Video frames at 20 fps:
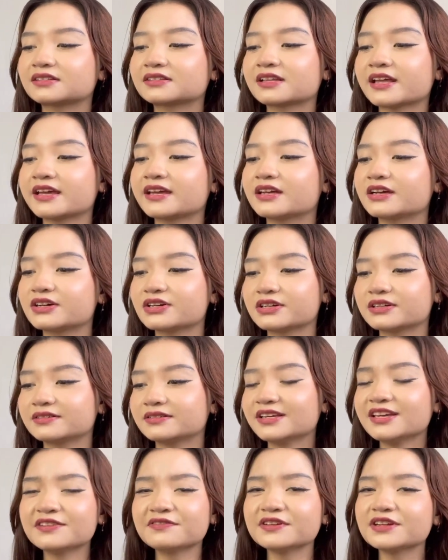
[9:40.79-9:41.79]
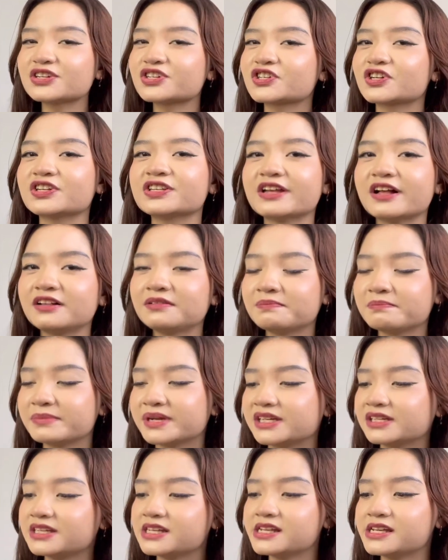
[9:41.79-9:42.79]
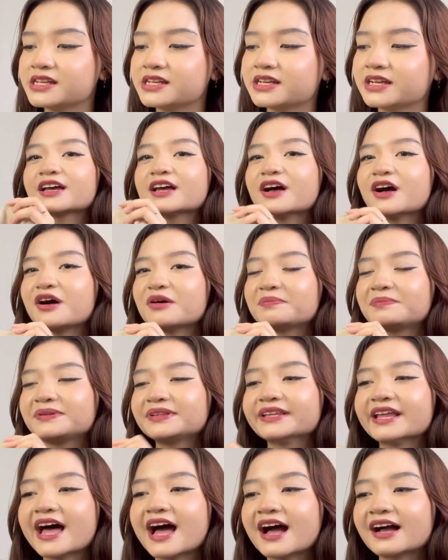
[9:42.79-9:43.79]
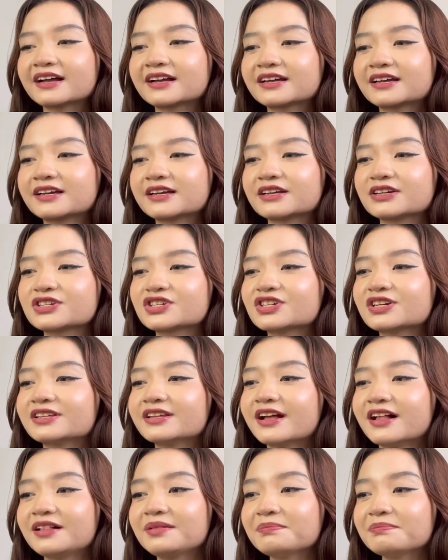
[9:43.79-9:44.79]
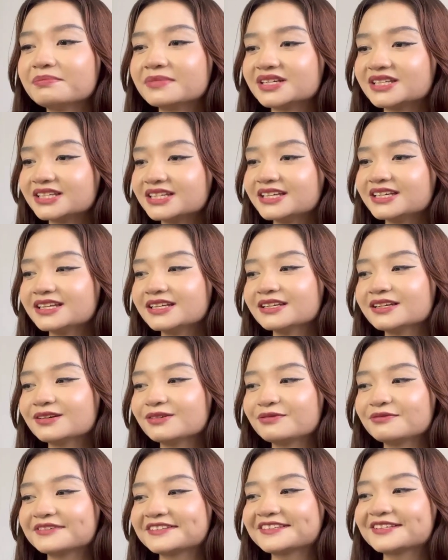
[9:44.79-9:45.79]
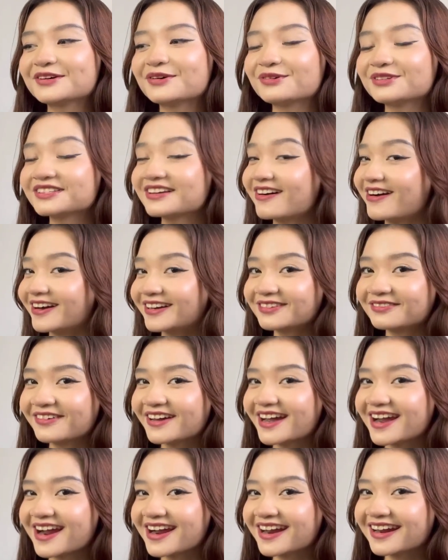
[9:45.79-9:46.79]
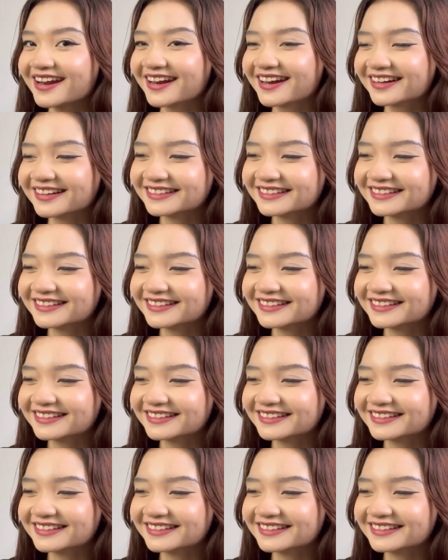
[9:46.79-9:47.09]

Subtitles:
like even a Chanel mini, a black Chanel mini with gold hardware.